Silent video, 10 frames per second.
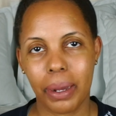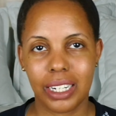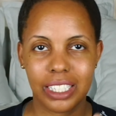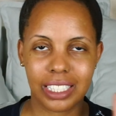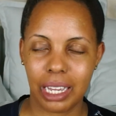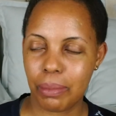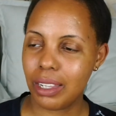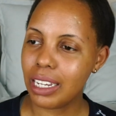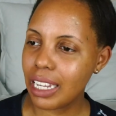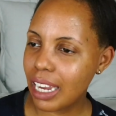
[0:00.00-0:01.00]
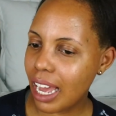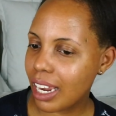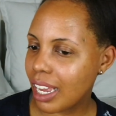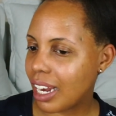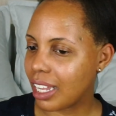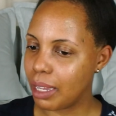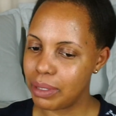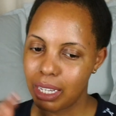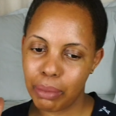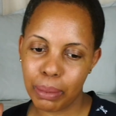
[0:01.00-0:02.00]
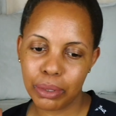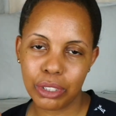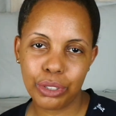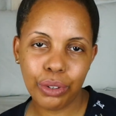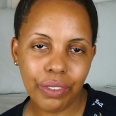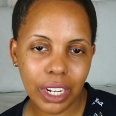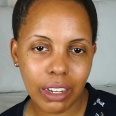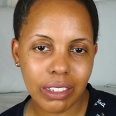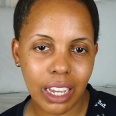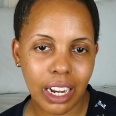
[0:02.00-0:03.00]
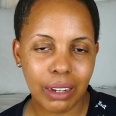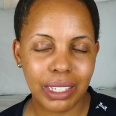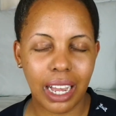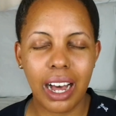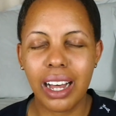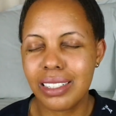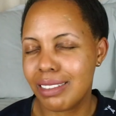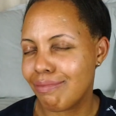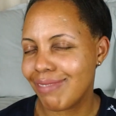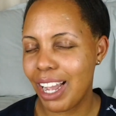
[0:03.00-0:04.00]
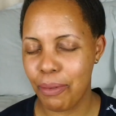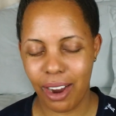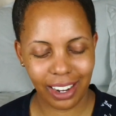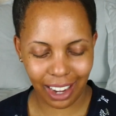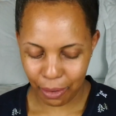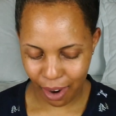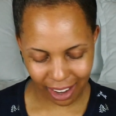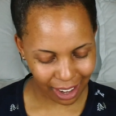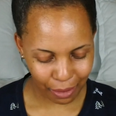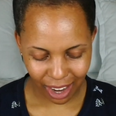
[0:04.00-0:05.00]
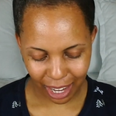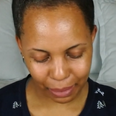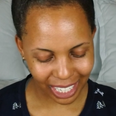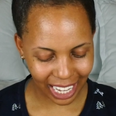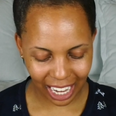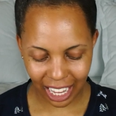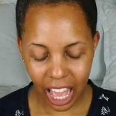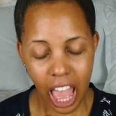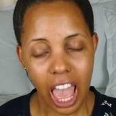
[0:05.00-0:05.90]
But I just kept looking at it, and I kept seeing people do videos on it. I was like, oh, I want it, I want it, I want it, I'm gonna get it.